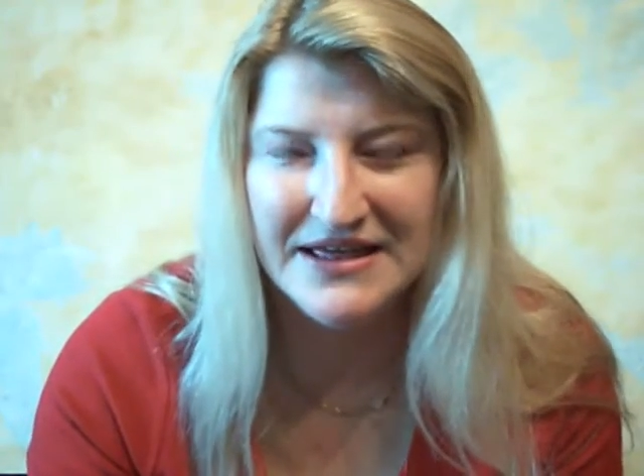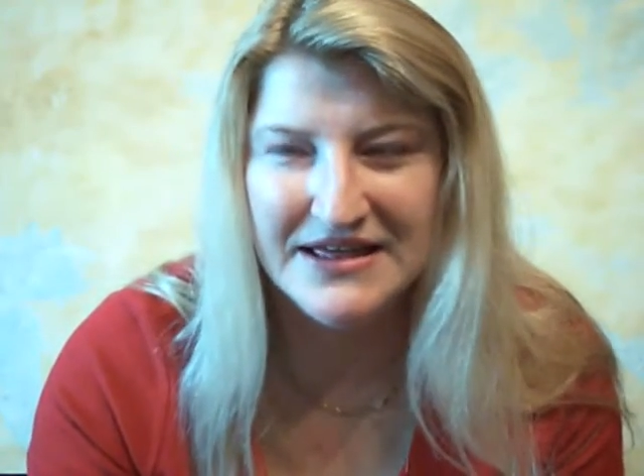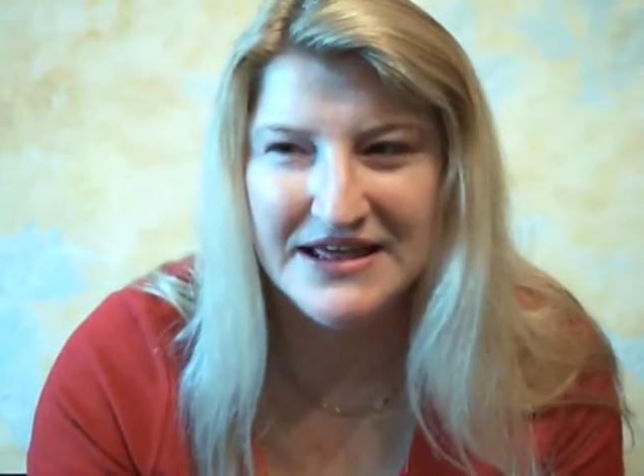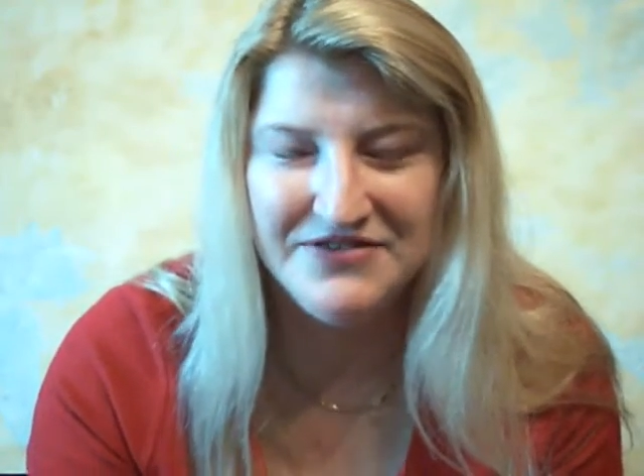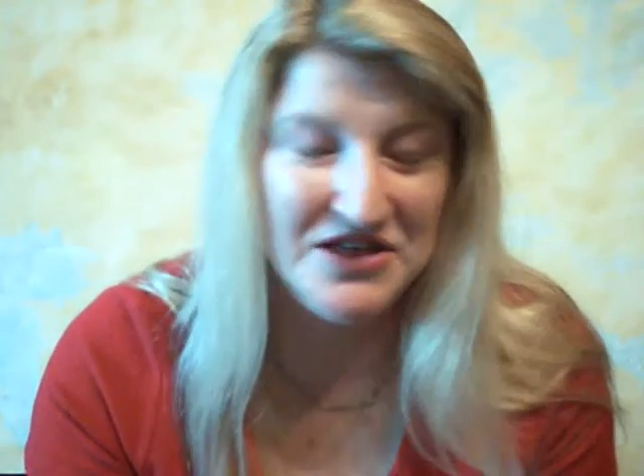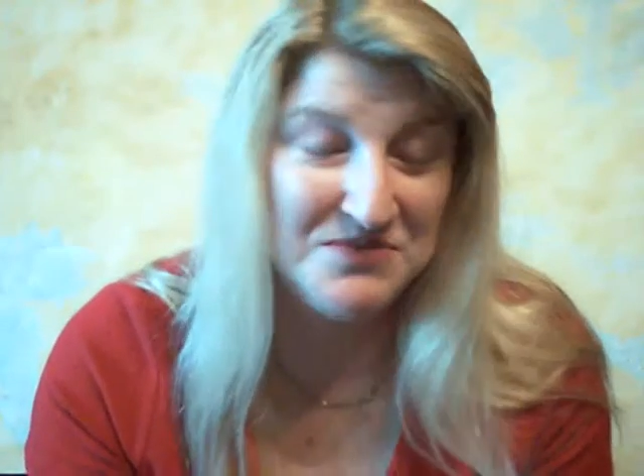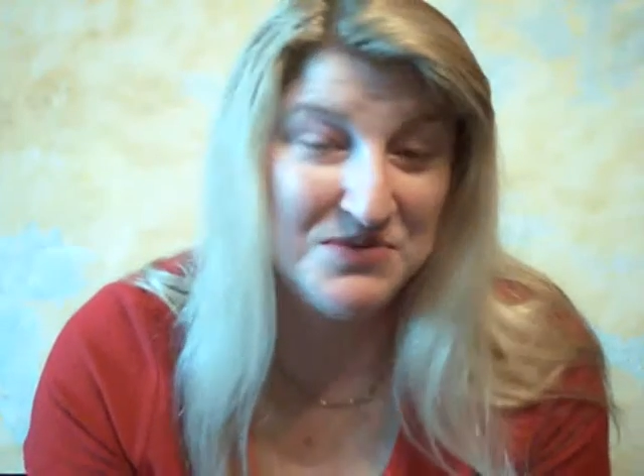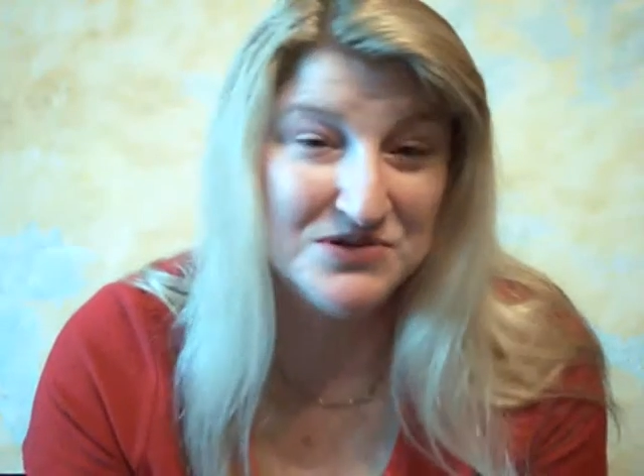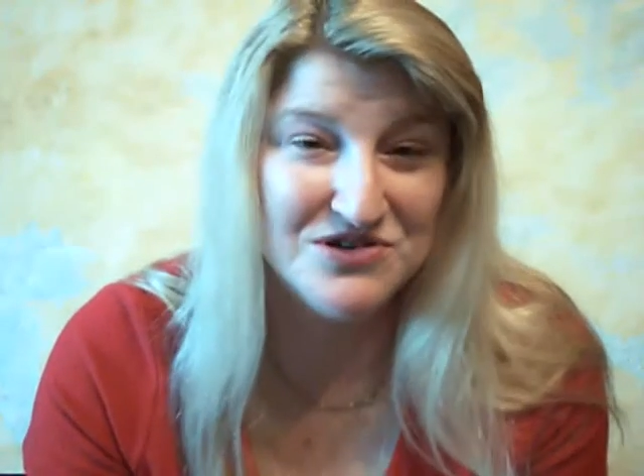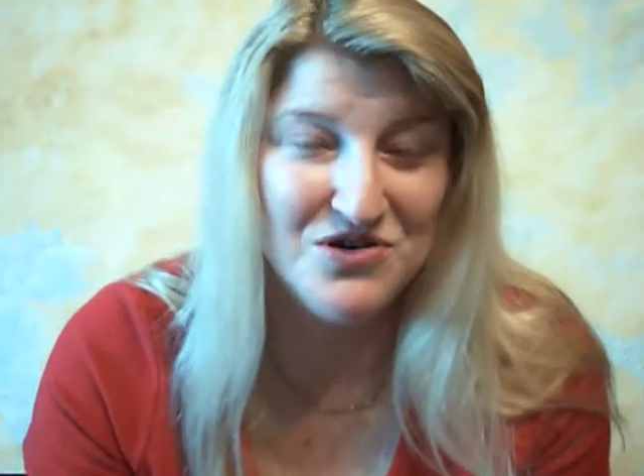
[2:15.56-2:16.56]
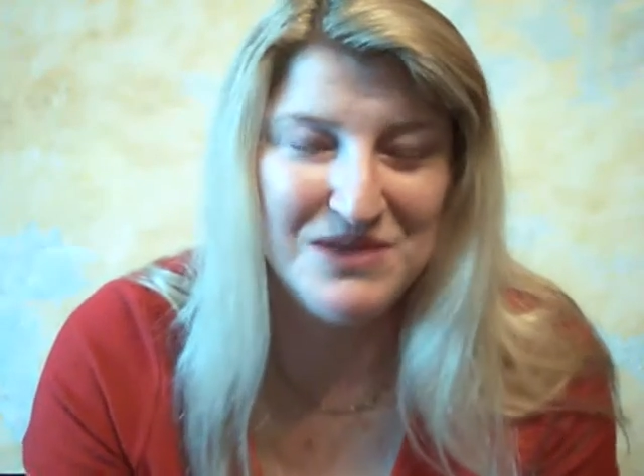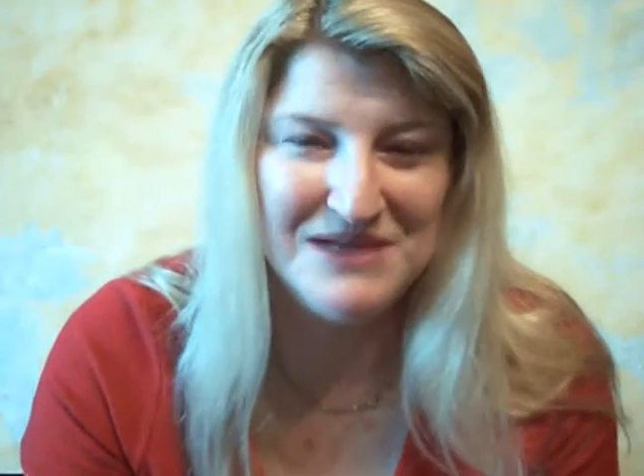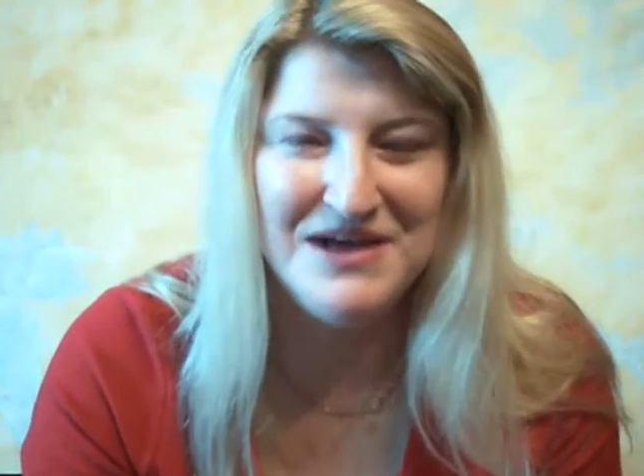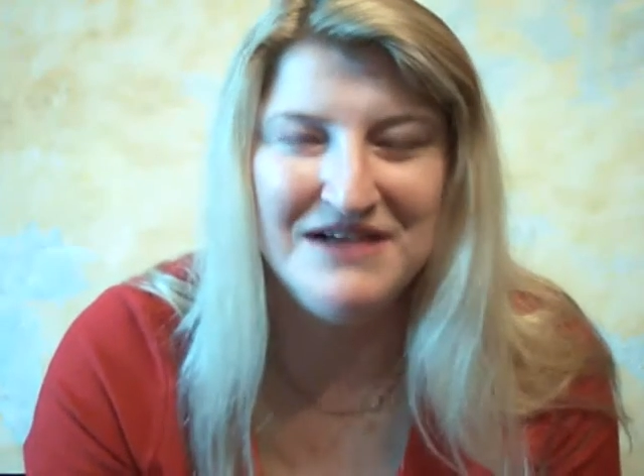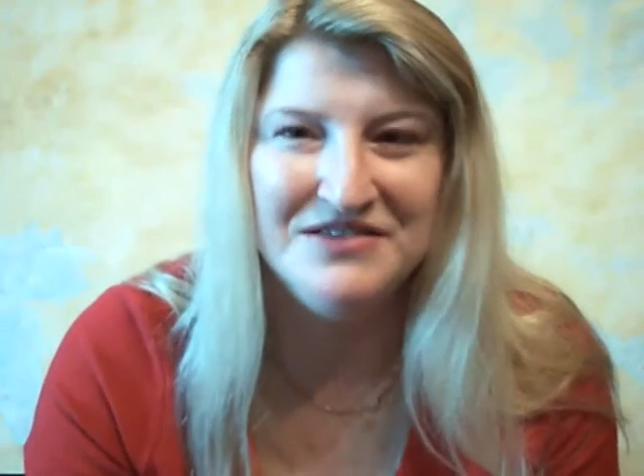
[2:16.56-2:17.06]
even though the book's called
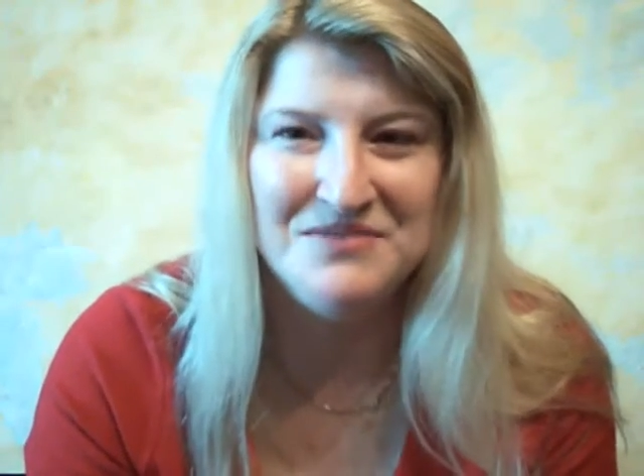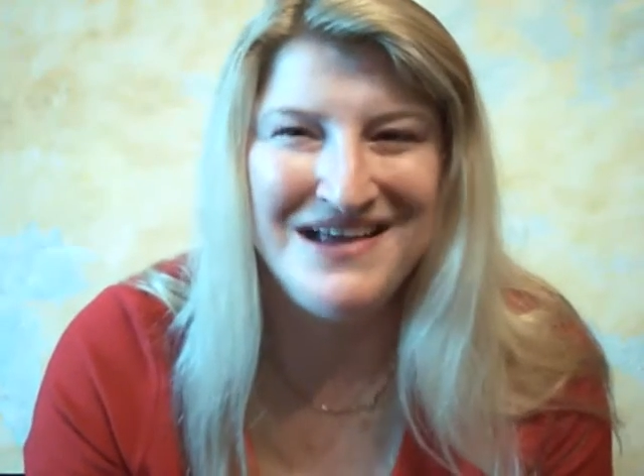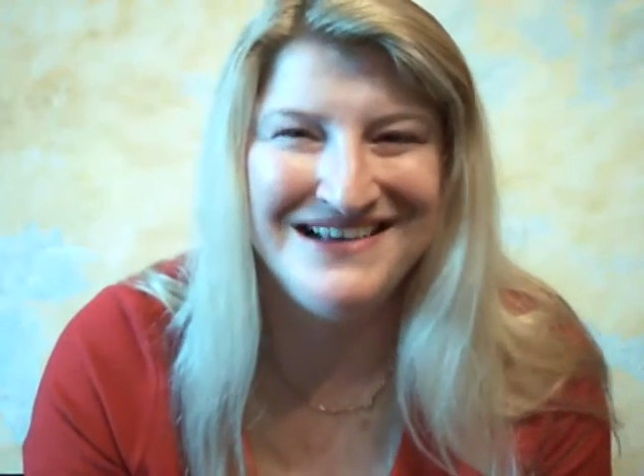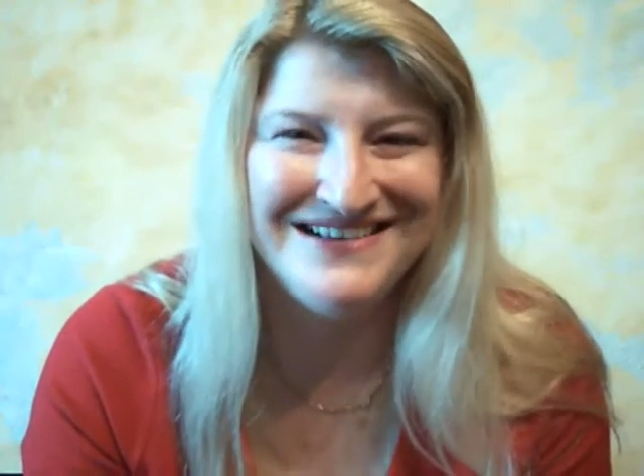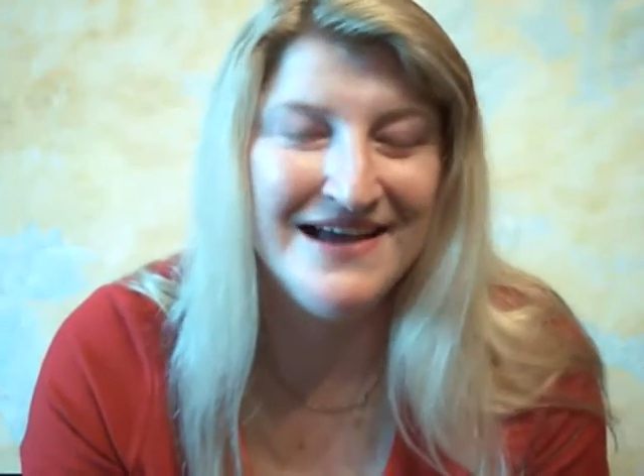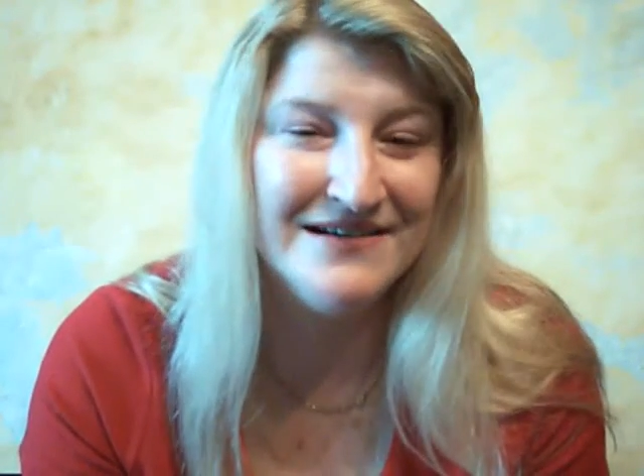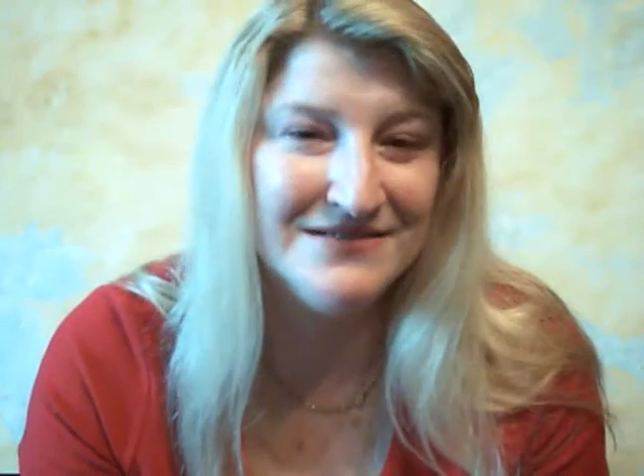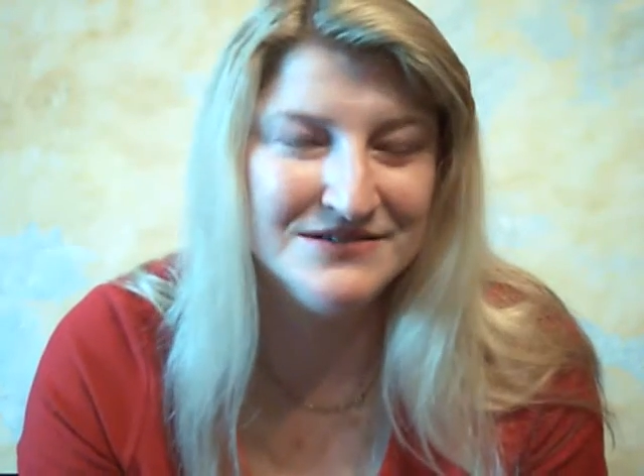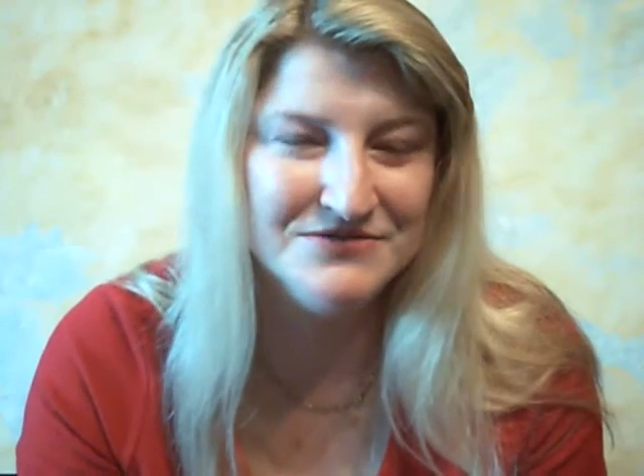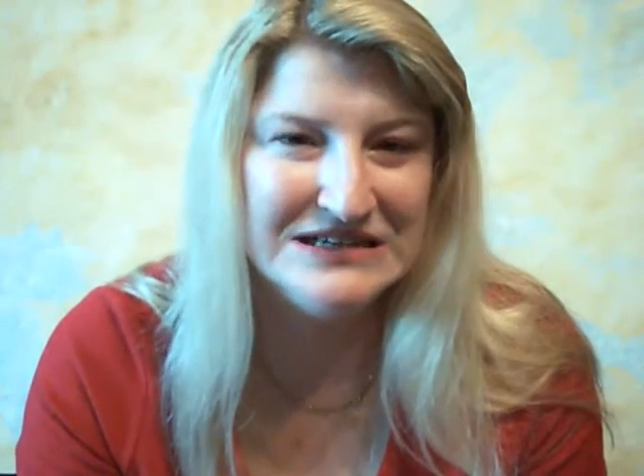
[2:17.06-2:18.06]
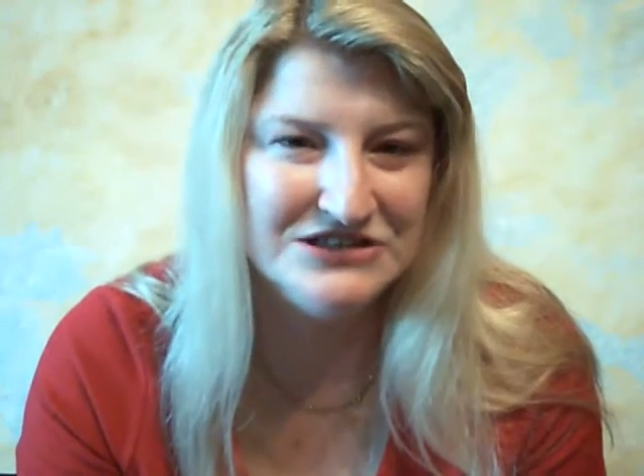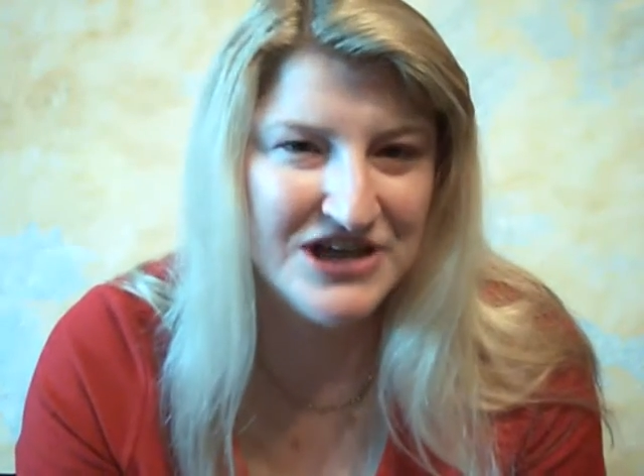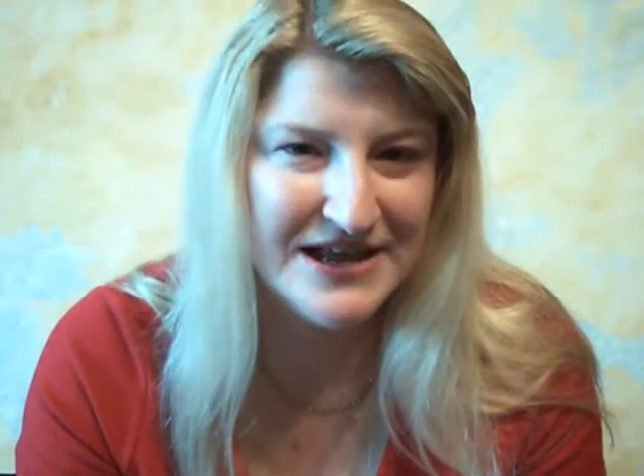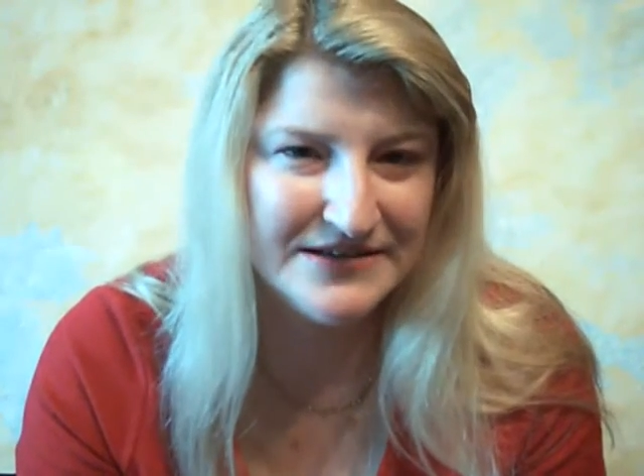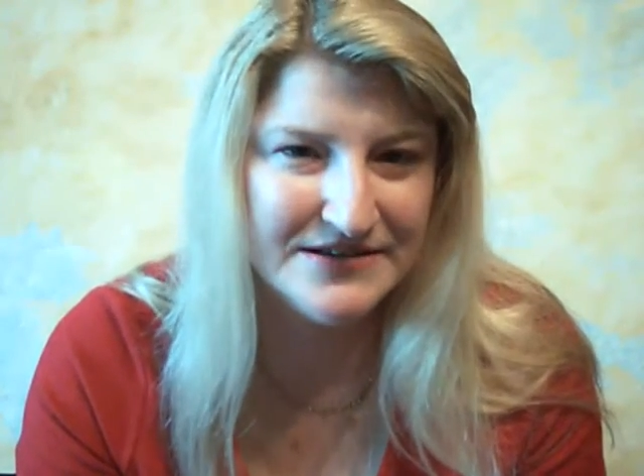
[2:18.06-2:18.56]
Black Baron, the main character is really
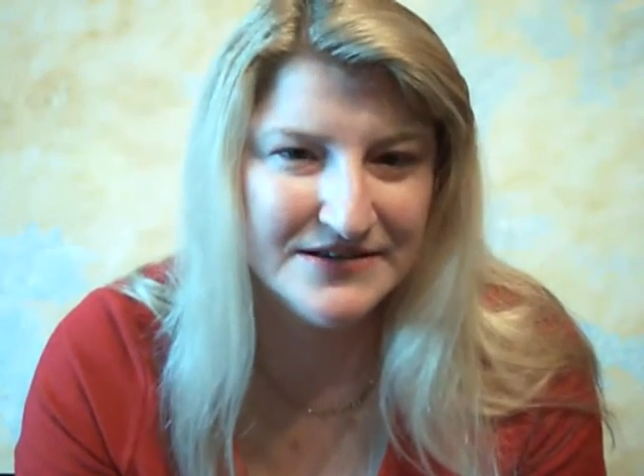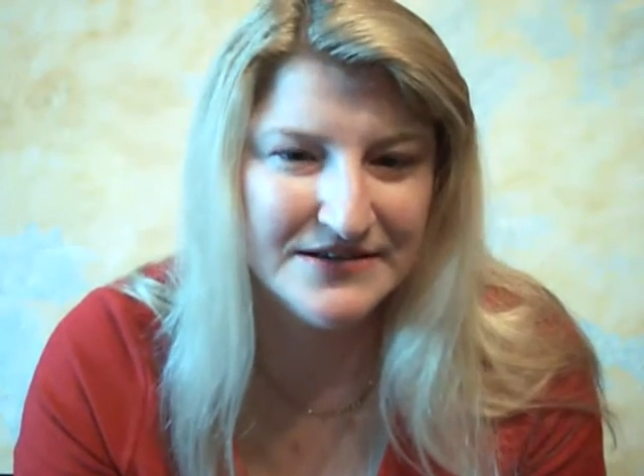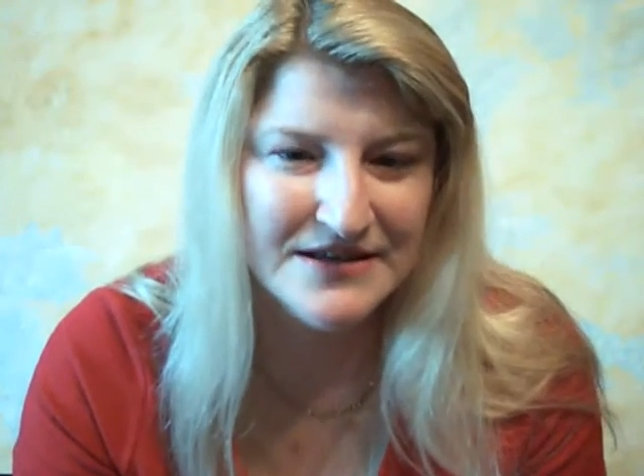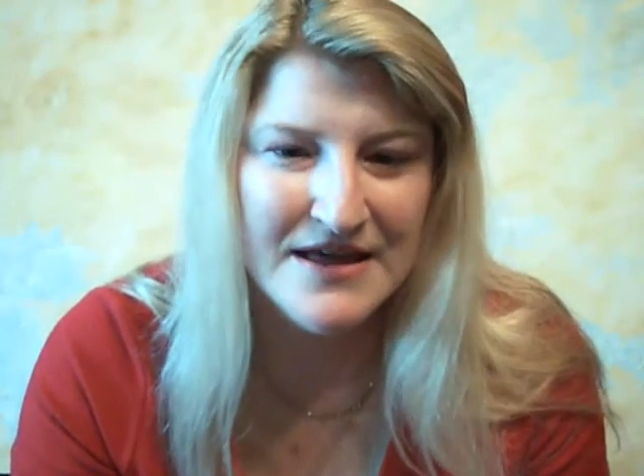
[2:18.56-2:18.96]
Jake,